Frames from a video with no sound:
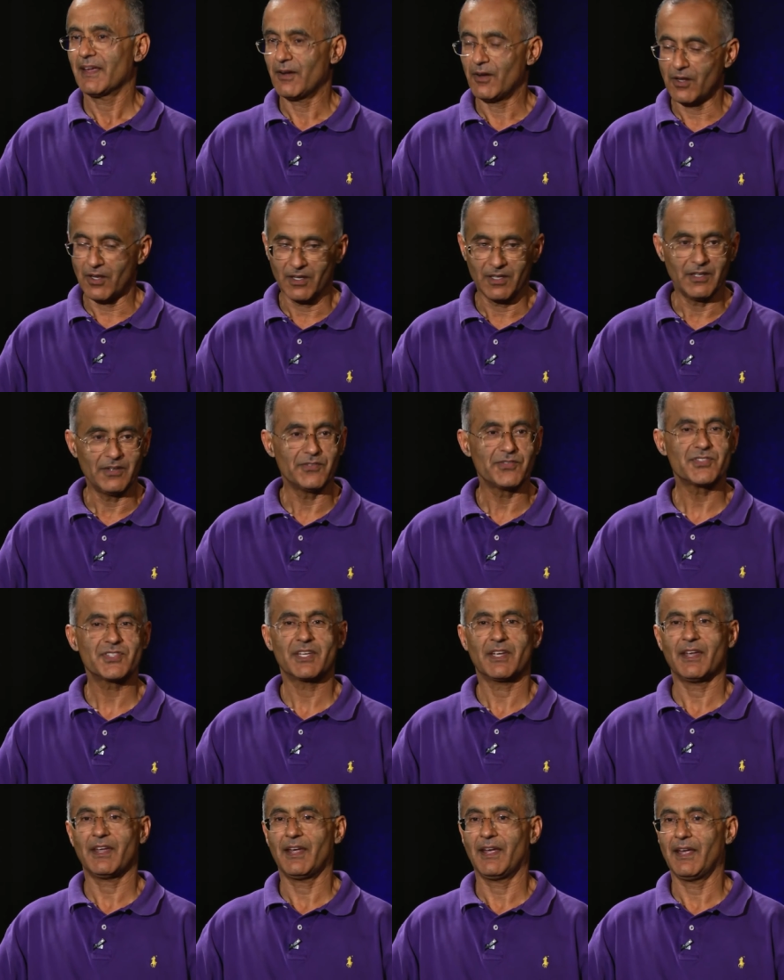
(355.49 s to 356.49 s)

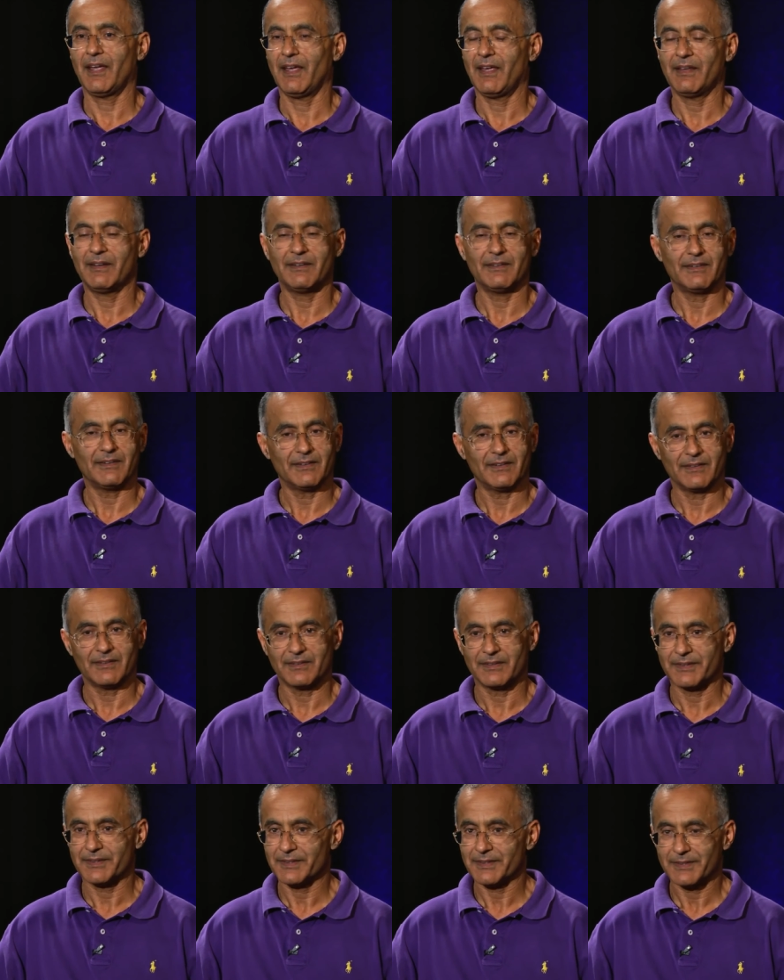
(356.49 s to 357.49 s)
olives and
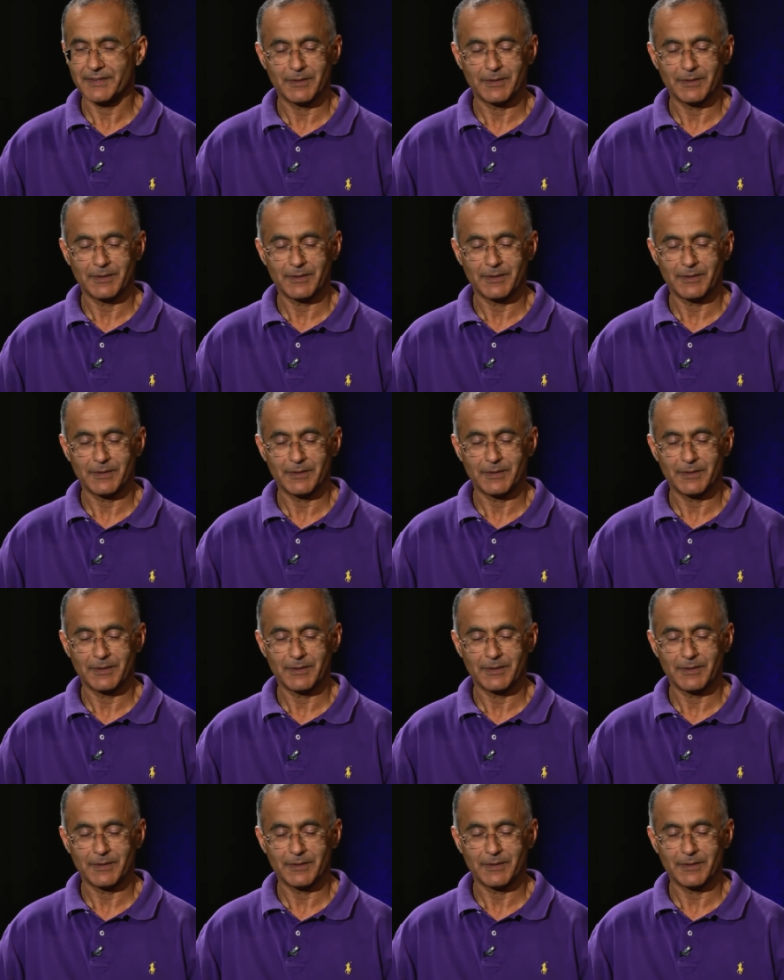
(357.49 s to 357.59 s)
uh,